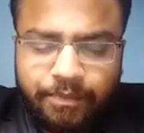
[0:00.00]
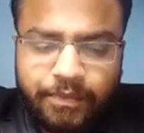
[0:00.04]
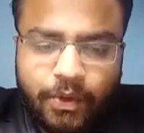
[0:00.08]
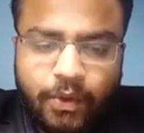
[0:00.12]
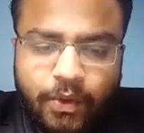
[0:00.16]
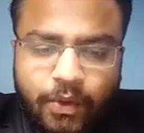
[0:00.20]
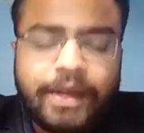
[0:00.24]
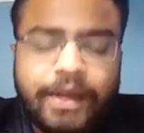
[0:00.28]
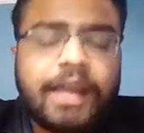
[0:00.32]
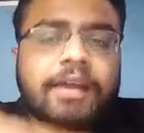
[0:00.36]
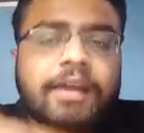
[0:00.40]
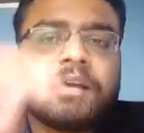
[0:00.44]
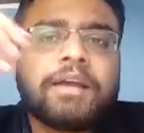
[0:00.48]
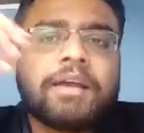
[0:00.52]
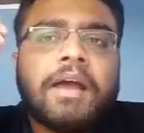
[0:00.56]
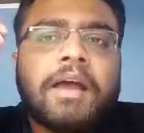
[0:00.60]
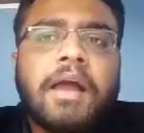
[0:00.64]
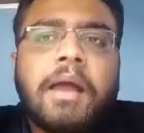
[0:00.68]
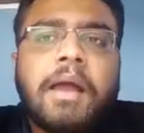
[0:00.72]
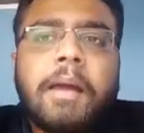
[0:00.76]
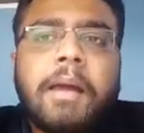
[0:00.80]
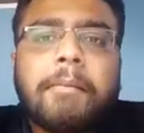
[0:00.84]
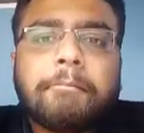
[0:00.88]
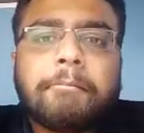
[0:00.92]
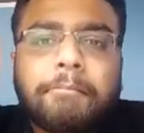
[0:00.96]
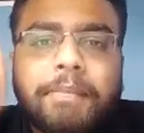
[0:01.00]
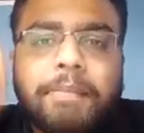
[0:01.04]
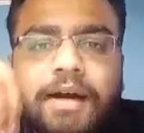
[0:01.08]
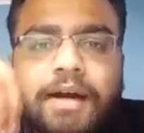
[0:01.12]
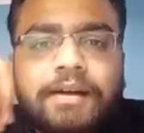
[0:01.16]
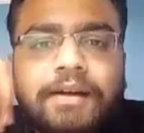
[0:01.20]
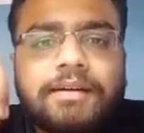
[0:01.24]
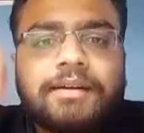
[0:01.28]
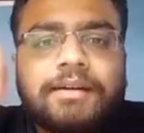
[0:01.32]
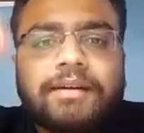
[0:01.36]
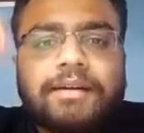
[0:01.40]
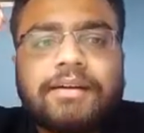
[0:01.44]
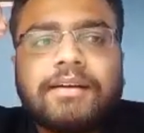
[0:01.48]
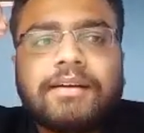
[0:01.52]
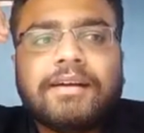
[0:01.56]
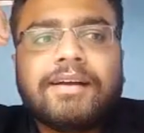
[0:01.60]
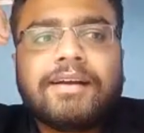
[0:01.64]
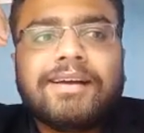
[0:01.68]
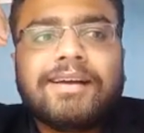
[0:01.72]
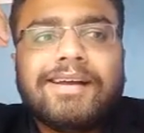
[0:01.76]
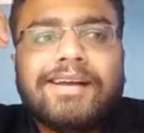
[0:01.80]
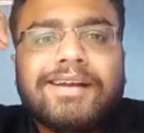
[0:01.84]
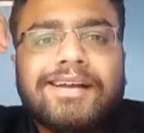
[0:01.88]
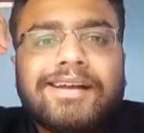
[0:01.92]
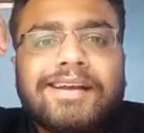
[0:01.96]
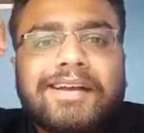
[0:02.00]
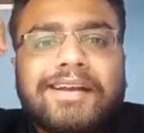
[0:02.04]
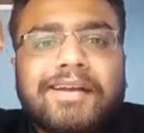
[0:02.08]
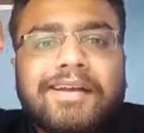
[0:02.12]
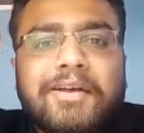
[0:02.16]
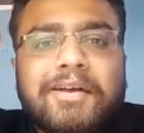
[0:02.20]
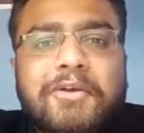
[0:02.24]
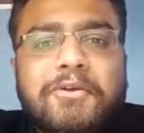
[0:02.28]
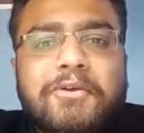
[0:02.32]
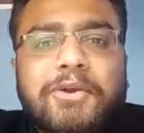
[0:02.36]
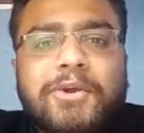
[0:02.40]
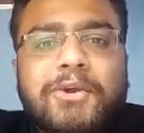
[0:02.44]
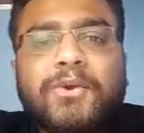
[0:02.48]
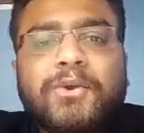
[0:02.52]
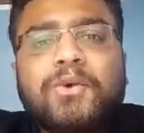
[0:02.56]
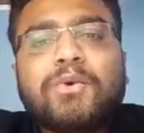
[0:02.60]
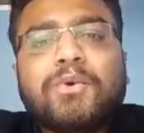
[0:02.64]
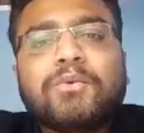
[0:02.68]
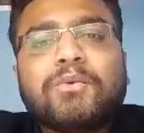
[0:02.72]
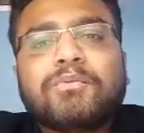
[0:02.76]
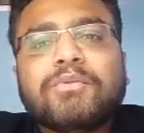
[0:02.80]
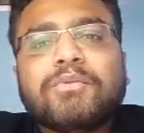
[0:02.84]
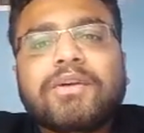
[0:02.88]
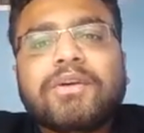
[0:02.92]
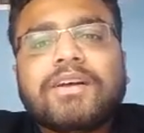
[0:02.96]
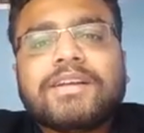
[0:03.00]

Okay, but you know,